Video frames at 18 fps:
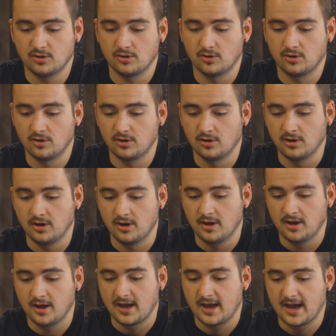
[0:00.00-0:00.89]
or
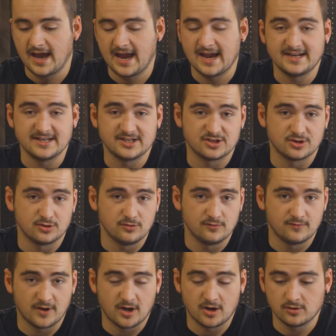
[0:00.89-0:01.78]

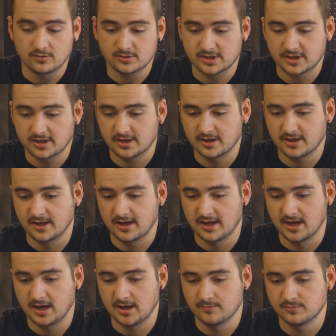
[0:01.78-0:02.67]
82 volt,
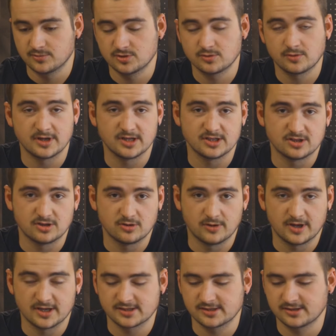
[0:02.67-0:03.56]

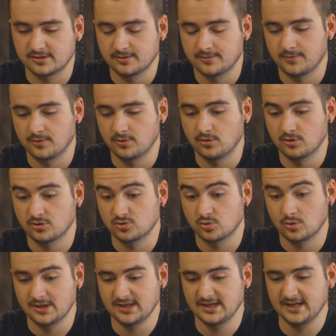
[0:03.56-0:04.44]
22S or
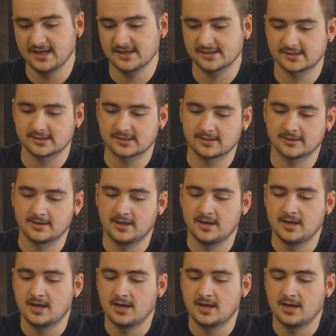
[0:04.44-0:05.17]
20S.